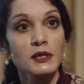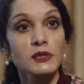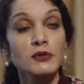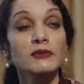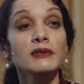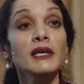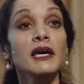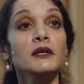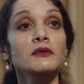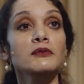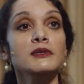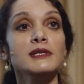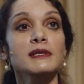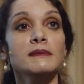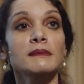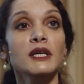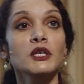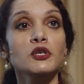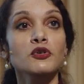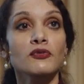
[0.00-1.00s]
So that was
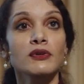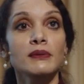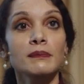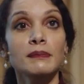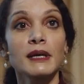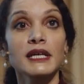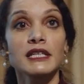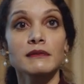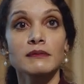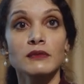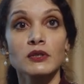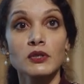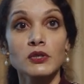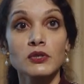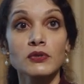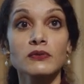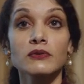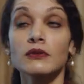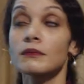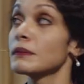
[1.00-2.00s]
a major impediment
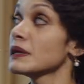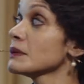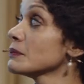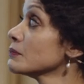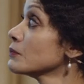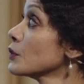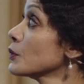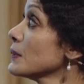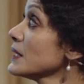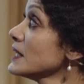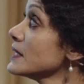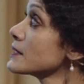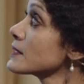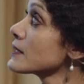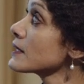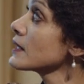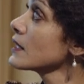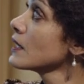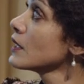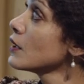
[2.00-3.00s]
to the
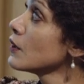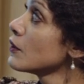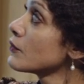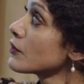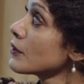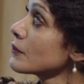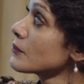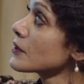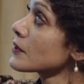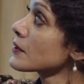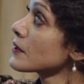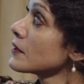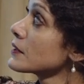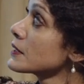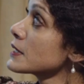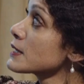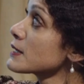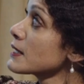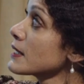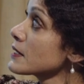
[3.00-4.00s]
mobility from the
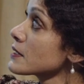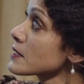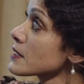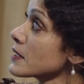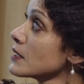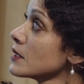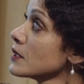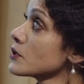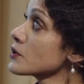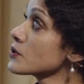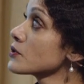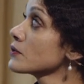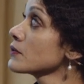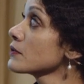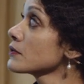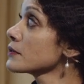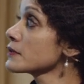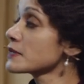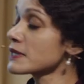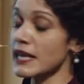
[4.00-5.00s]
third estate
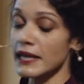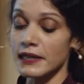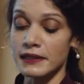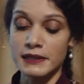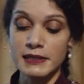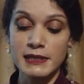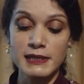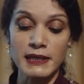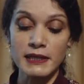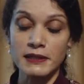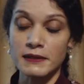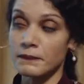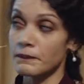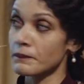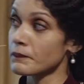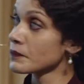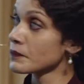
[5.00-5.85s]
to the second estate.